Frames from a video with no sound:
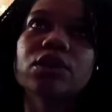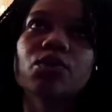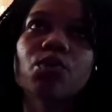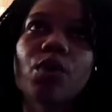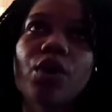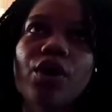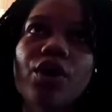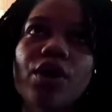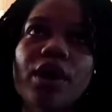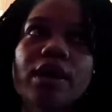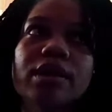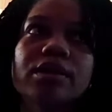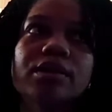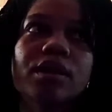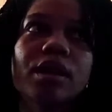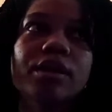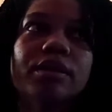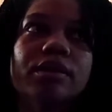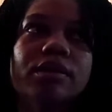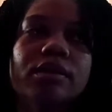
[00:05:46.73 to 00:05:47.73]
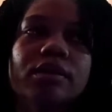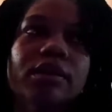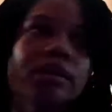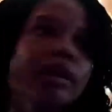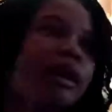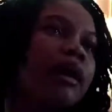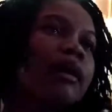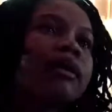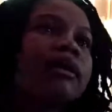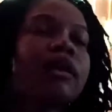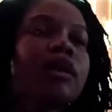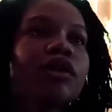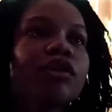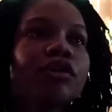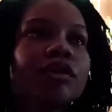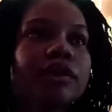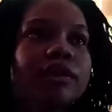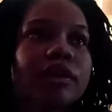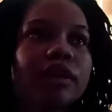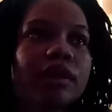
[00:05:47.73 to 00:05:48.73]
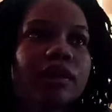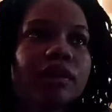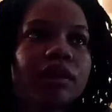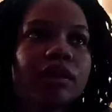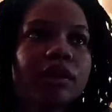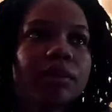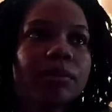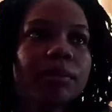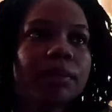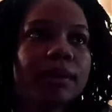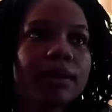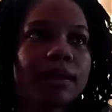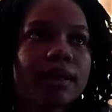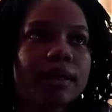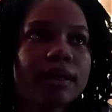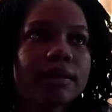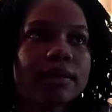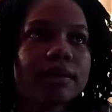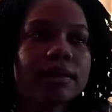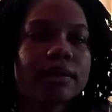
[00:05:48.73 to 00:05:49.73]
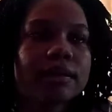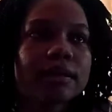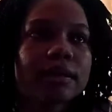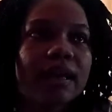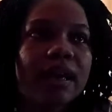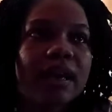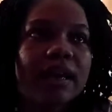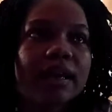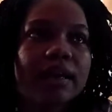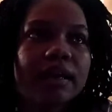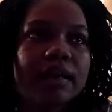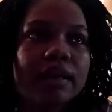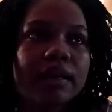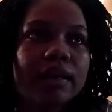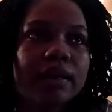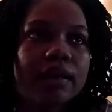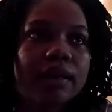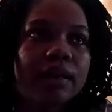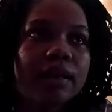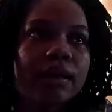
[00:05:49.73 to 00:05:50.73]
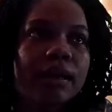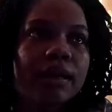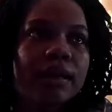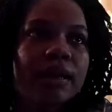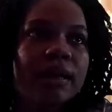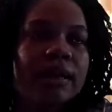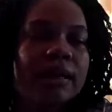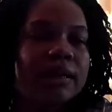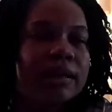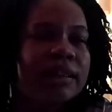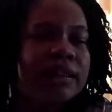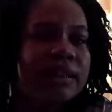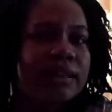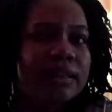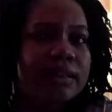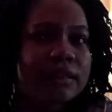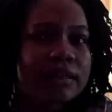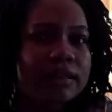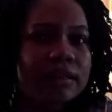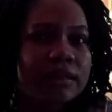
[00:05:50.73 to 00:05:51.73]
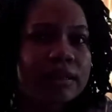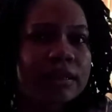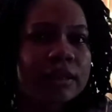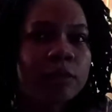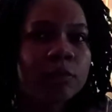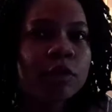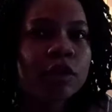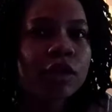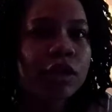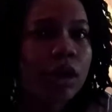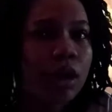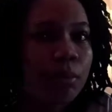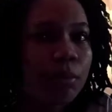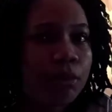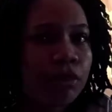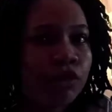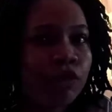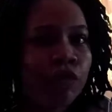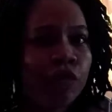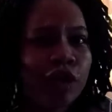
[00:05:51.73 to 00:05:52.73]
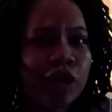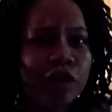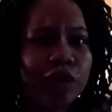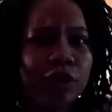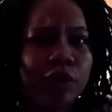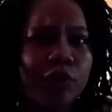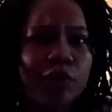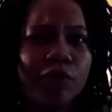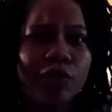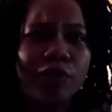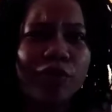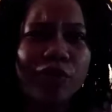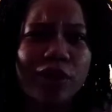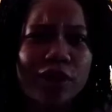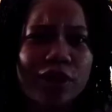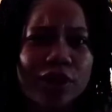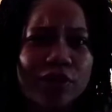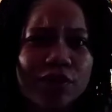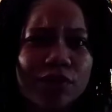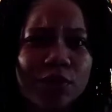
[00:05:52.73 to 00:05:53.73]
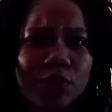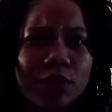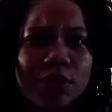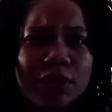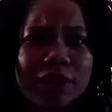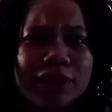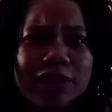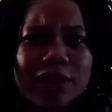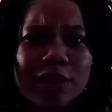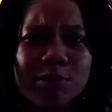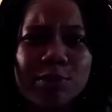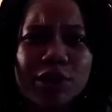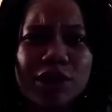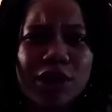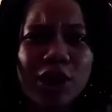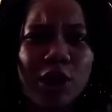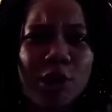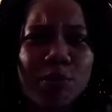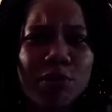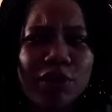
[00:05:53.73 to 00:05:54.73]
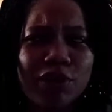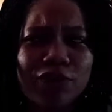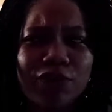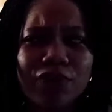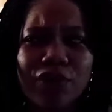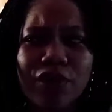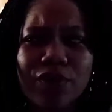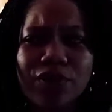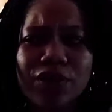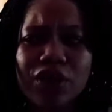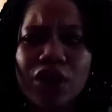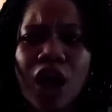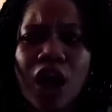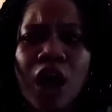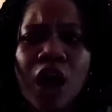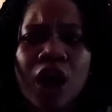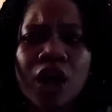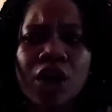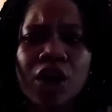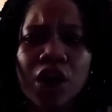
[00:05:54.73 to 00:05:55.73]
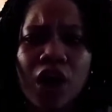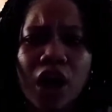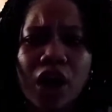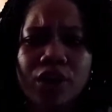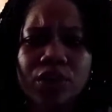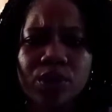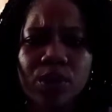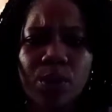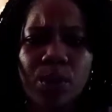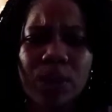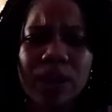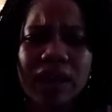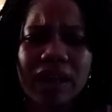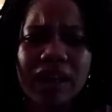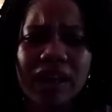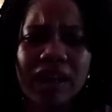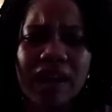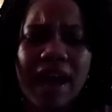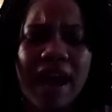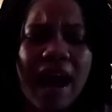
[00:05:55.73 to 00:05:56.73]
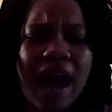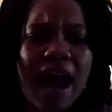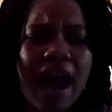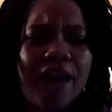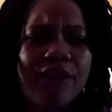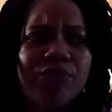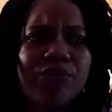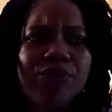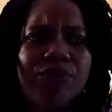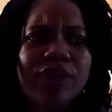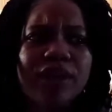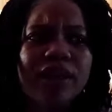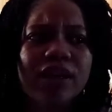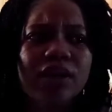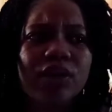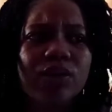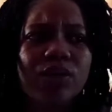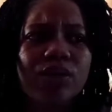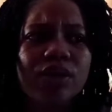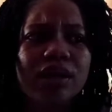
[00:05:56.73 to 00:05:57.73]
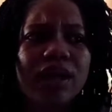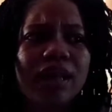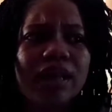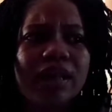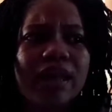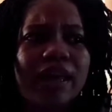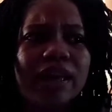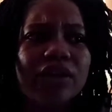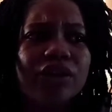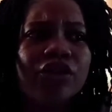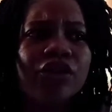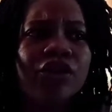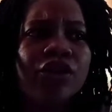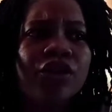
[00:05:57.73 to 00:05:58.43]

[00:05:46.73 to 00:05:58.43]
where I started to get irritated because it's like this is becoming very offensive. This is becoming very not okay. And reading, like,